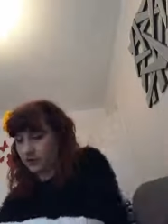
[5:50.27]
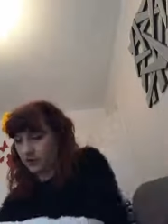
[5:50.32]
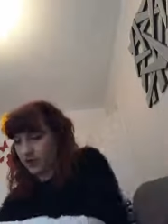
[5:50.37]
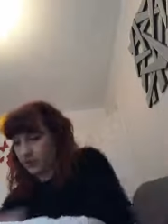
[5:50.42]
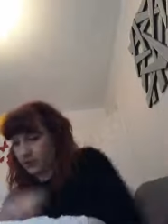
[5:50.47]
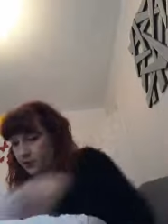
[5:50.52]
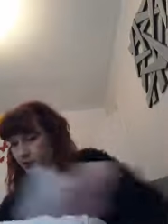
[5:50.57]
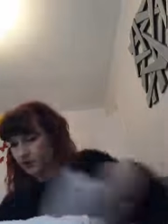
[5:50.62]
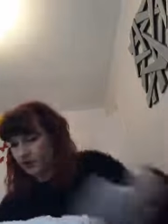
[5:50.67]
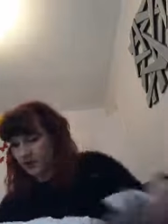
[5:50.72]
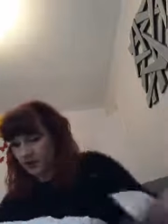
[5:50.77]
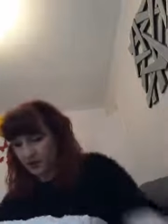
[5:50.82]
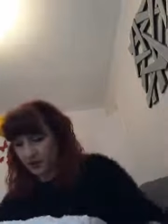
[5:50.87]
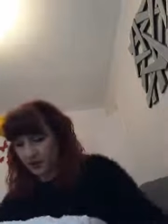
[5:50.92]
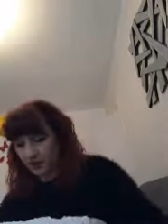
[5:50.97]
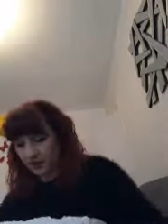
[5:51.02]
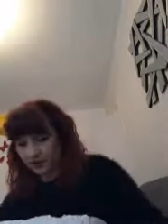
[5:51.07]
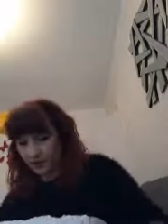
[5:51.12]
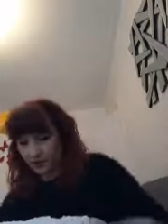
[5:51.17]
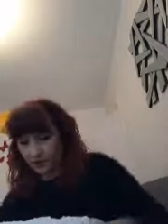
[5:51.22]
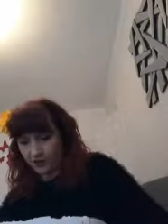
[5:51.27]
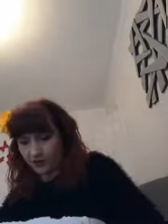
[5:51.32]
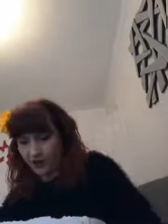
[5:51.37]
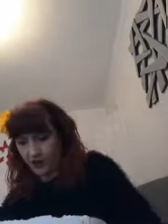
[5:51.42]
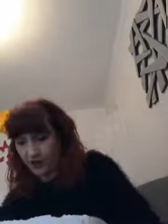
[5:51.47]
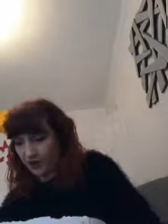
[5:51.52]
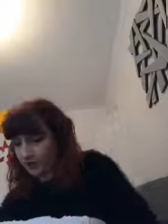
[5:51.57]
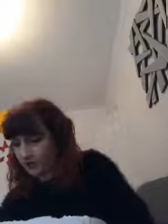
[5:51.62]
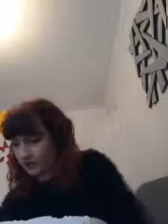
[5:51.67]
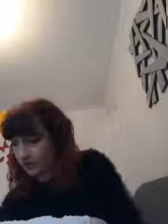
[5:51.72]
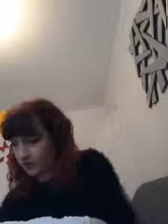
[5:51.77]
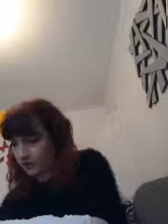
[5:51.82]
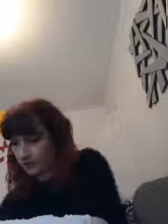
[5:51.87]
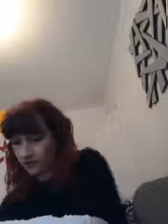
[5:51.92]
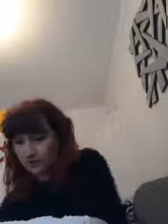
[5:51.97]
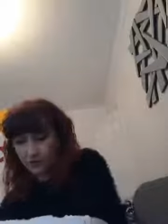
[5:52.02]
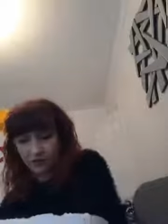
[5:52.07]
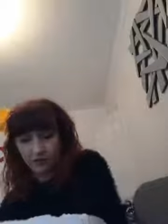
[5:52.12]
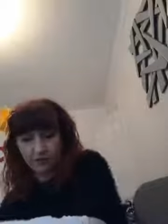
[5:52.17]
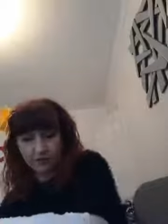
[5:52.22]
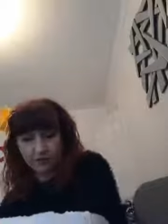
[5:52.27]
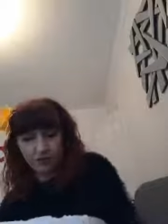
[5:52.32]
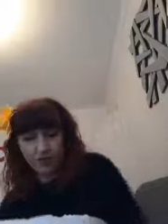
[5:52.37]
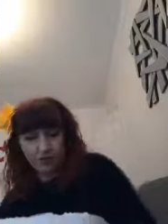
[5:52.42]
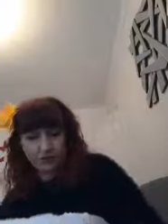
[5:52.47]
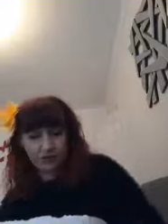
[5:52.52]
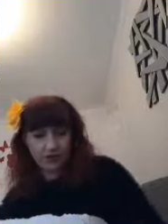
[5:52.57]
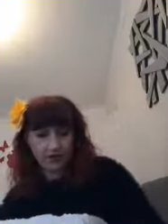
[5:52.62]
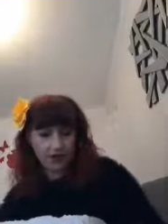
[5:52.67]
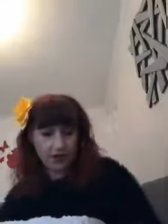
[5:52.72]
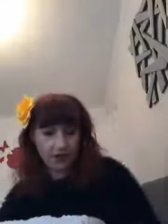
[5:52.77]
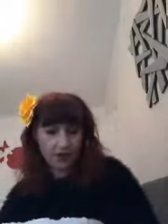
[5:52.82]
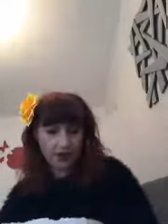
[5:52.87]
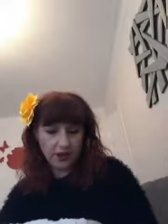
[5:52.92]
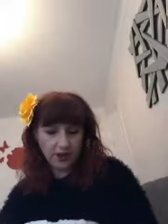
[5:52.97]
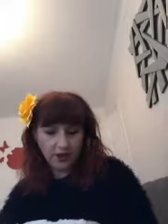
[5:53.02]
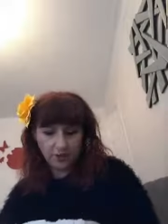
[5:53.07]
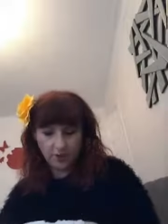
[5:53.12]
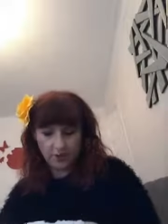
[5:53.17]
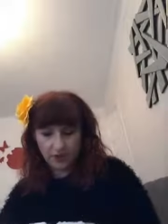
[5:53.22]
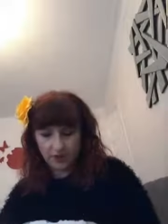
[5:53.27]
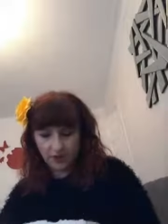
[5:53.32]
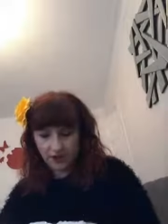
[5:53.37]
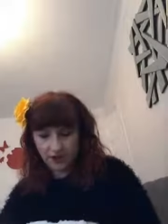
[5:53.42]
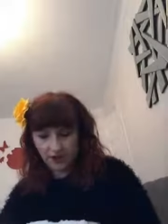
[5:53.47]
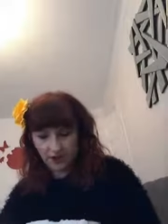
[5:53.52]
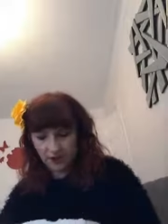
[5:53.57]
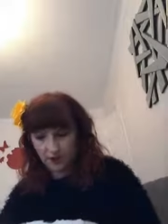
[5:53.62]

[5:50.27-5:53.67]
I want need to get the full effect of what I'm seeing here. So